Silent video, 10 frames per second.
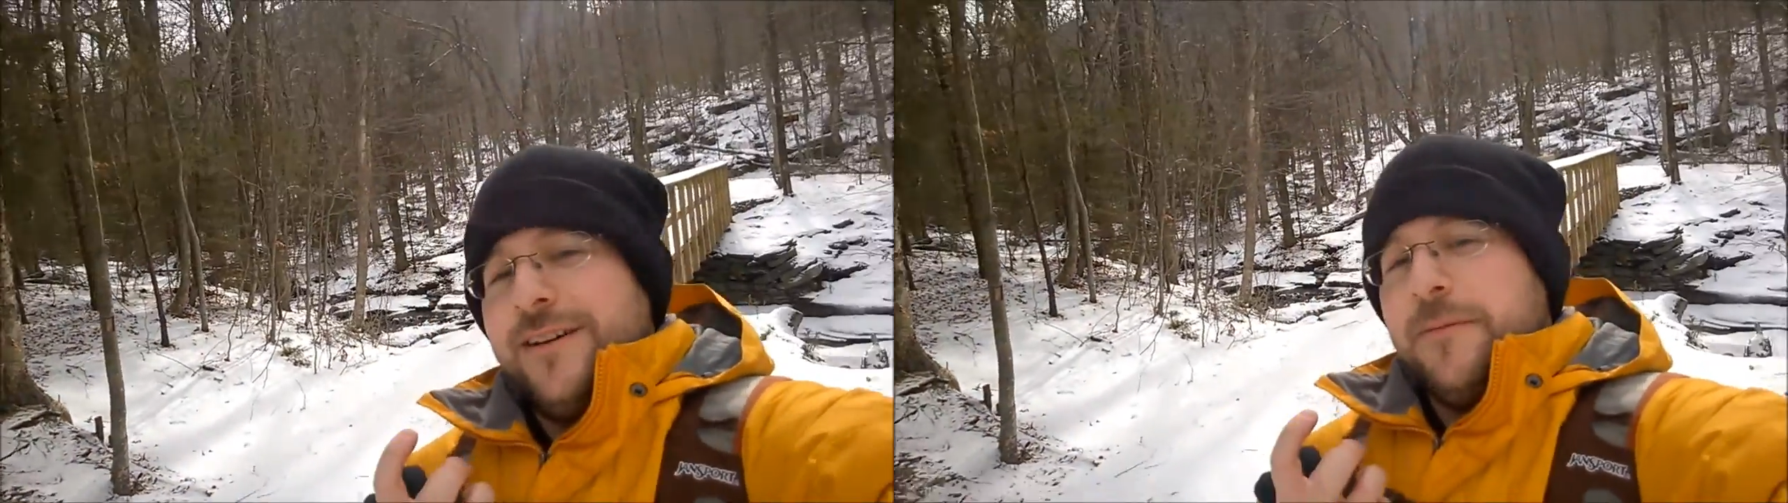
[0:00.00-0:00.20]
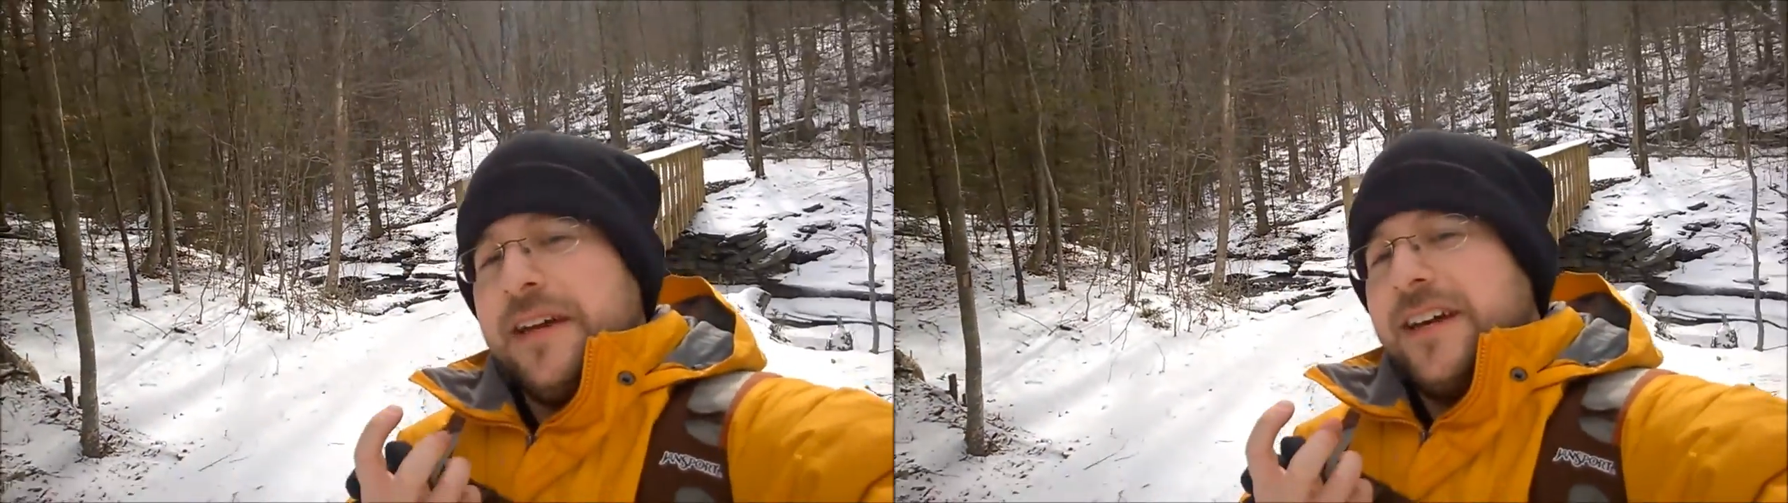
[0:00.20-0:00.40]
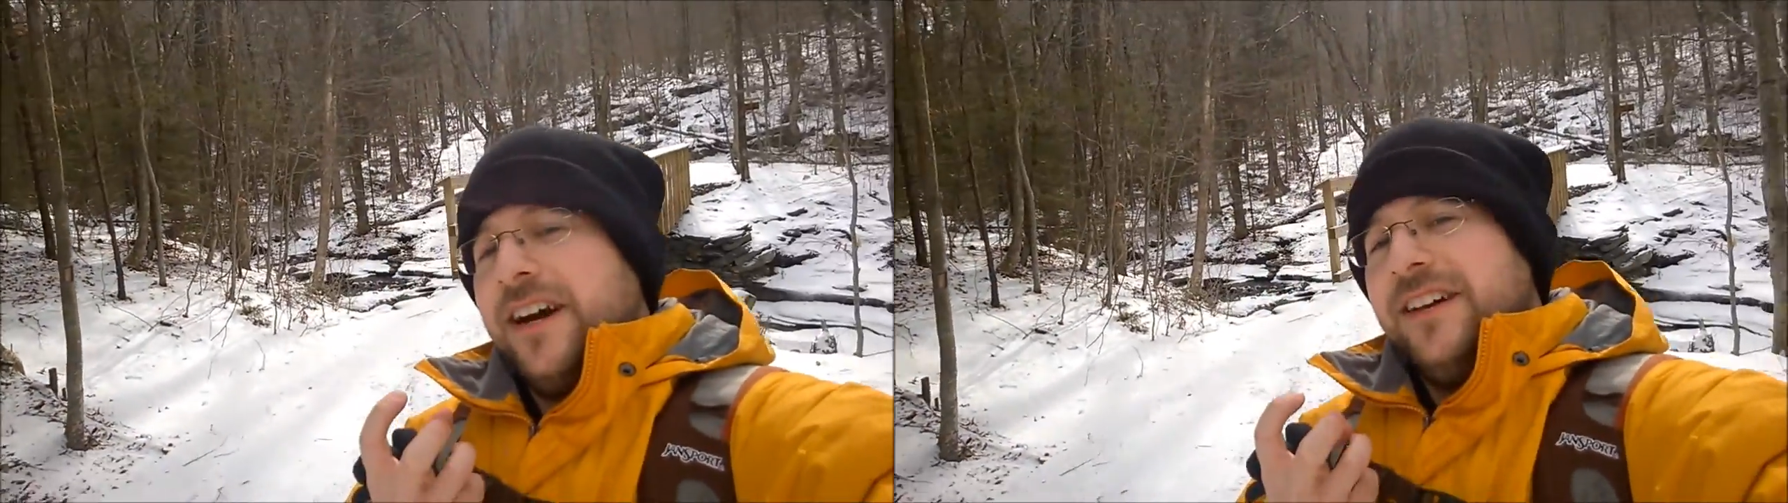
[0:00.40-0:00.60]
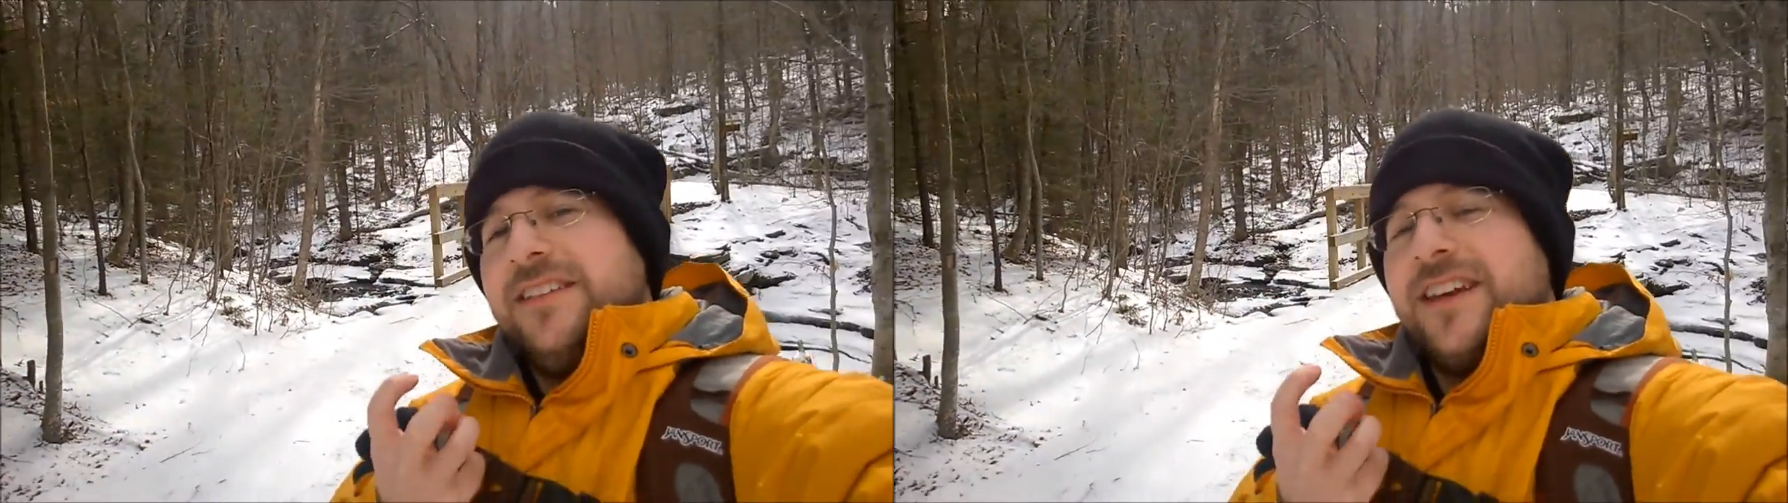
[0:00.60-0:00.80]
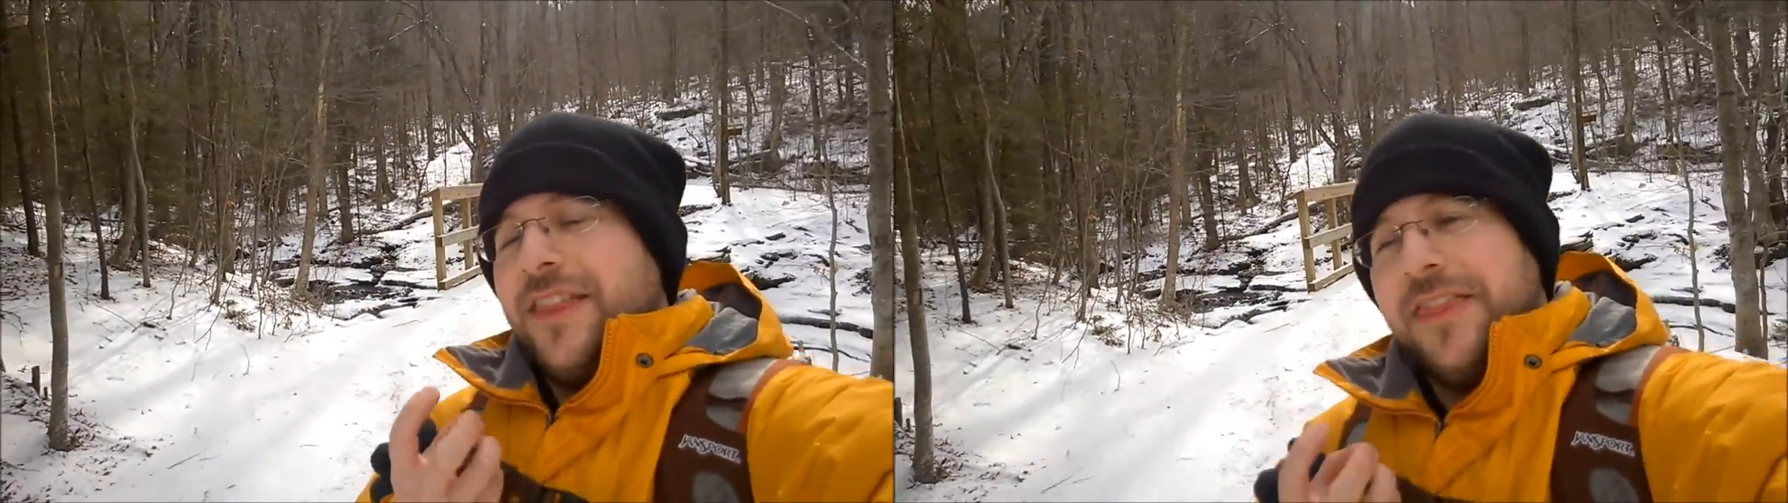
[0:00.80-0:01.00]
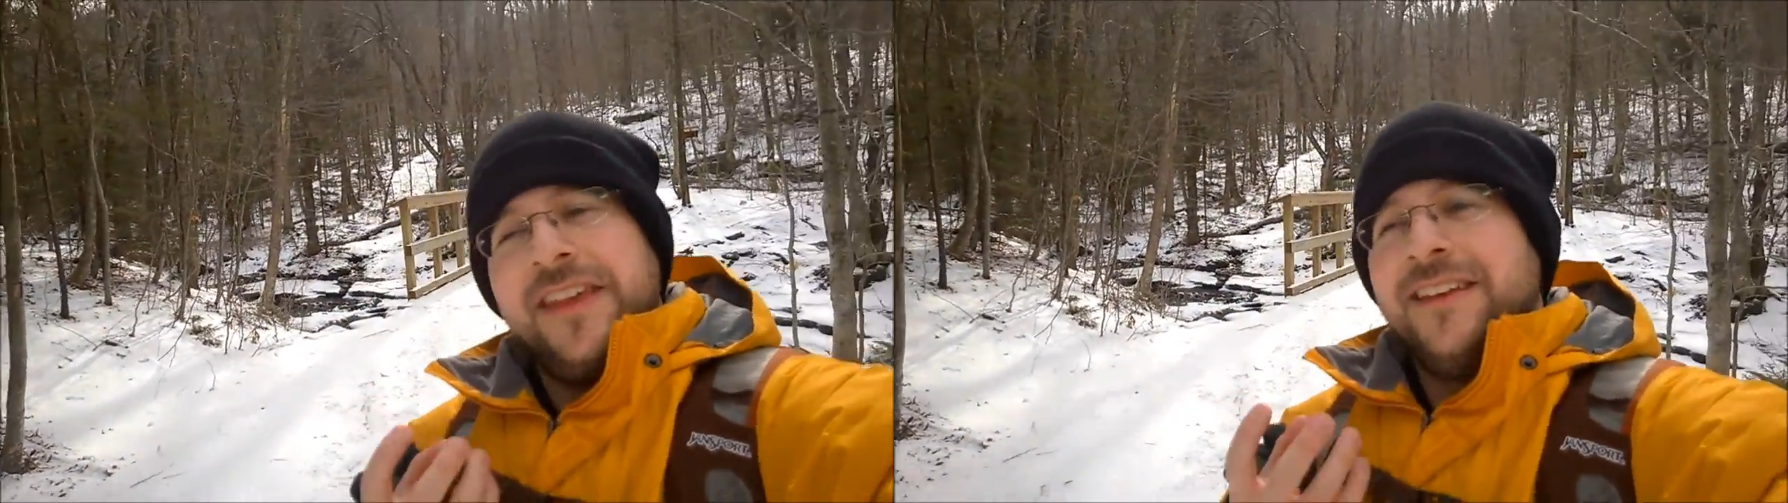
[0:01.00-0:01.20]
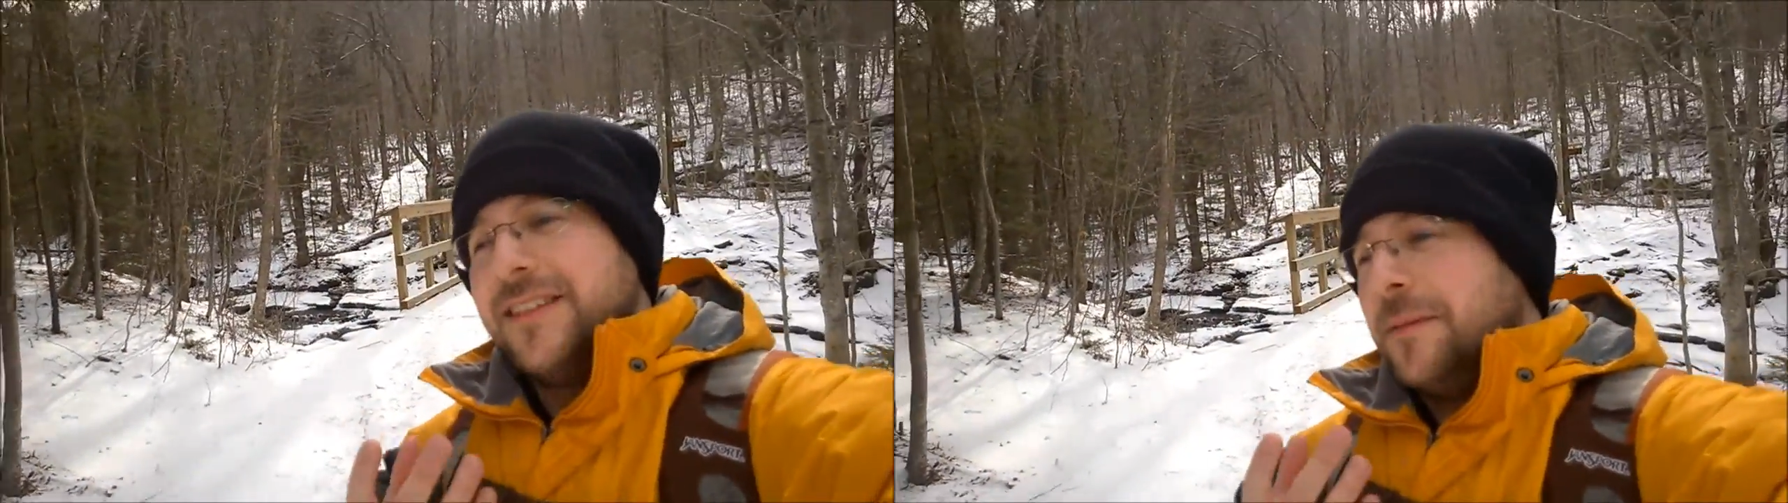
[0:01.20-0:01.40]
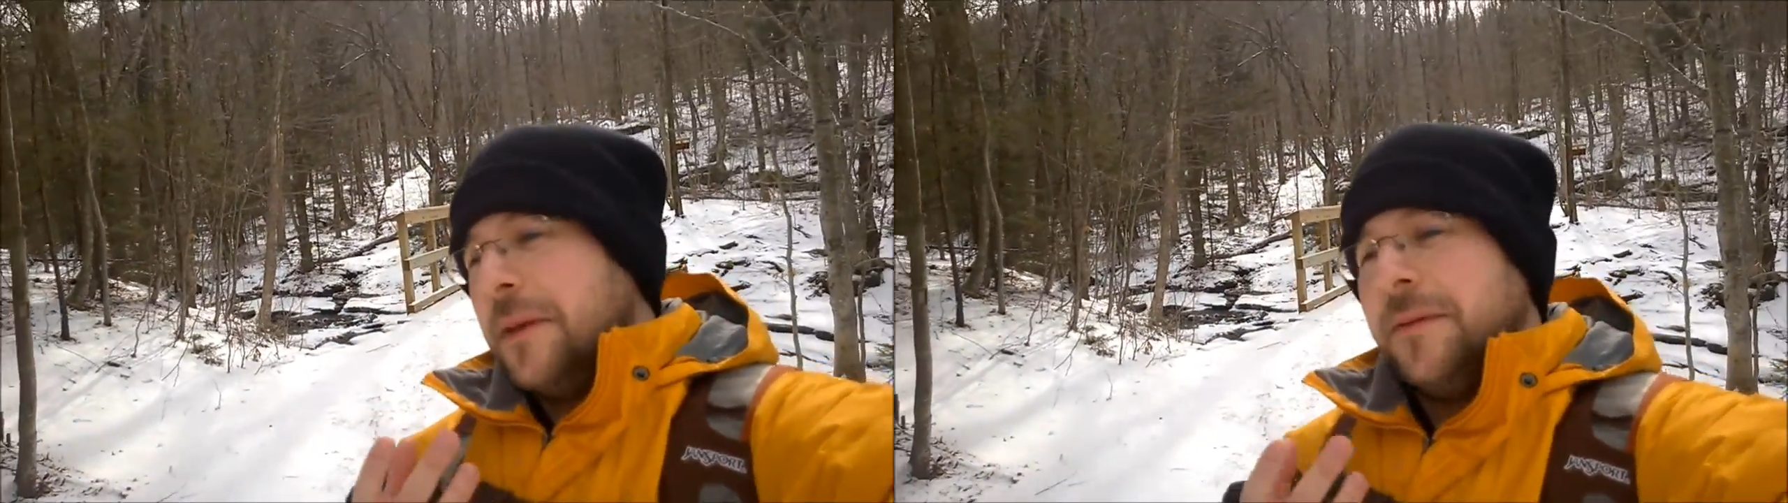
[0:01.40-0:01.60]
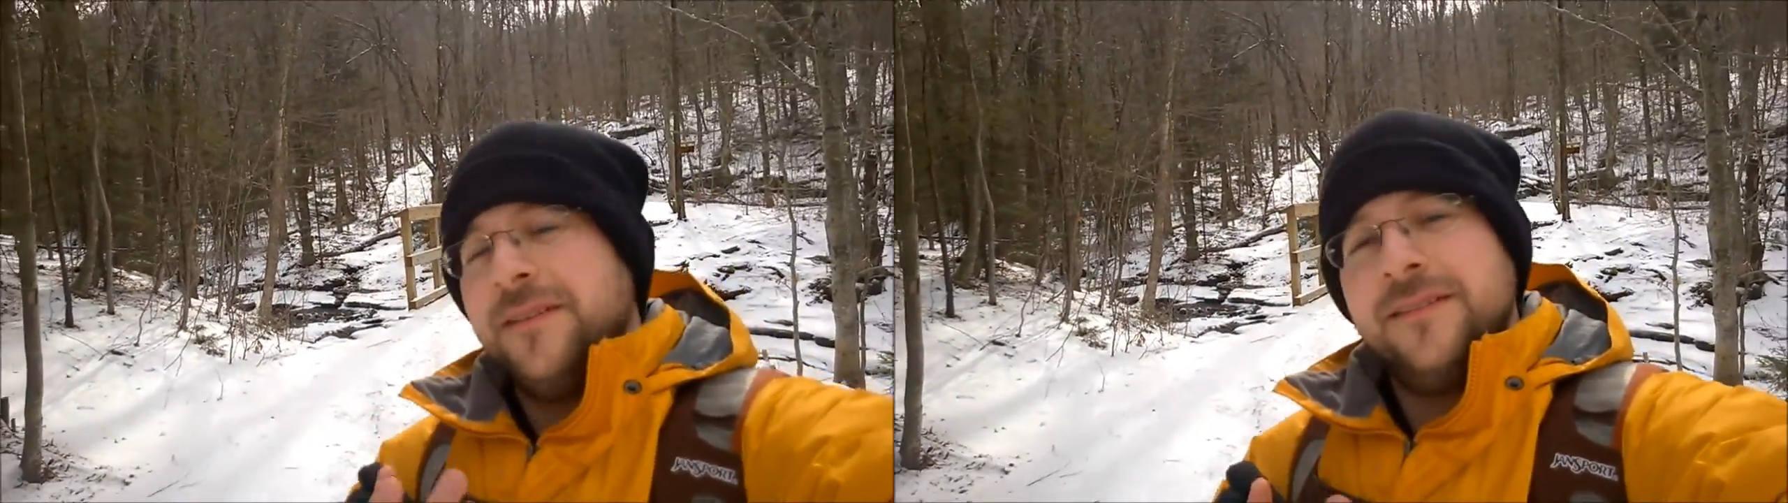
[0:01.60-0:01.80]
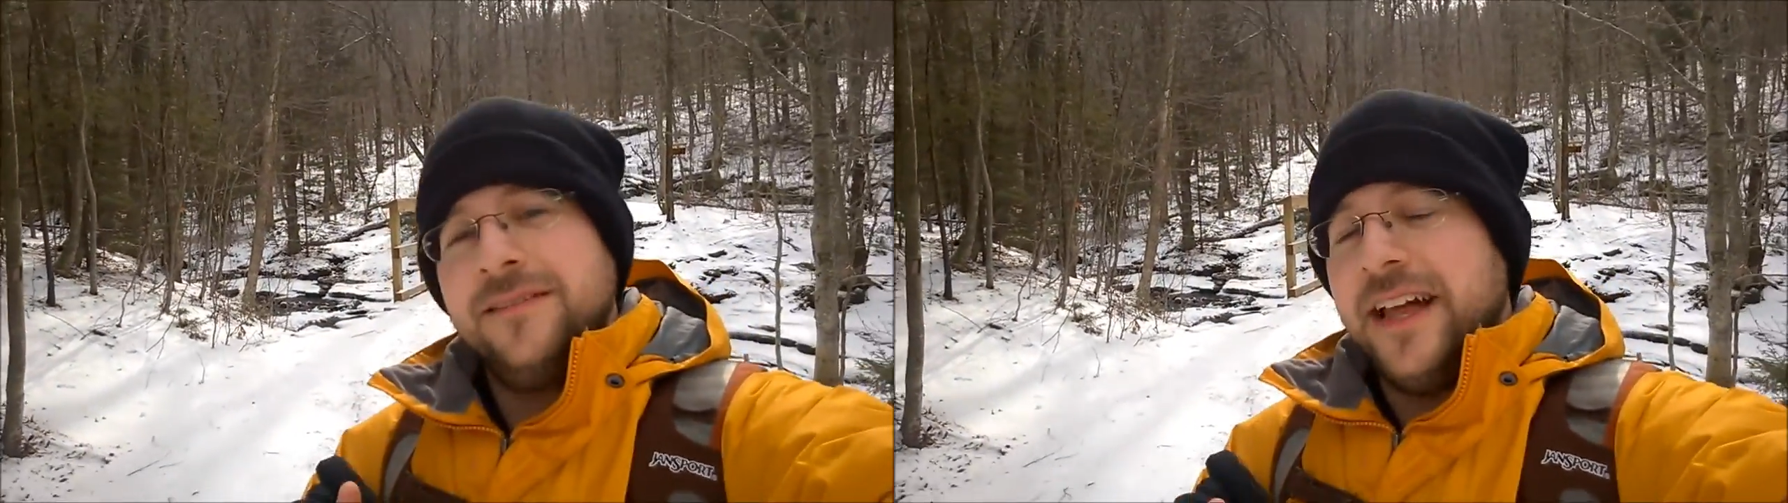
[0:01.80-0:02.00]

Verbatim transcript: Because I think something,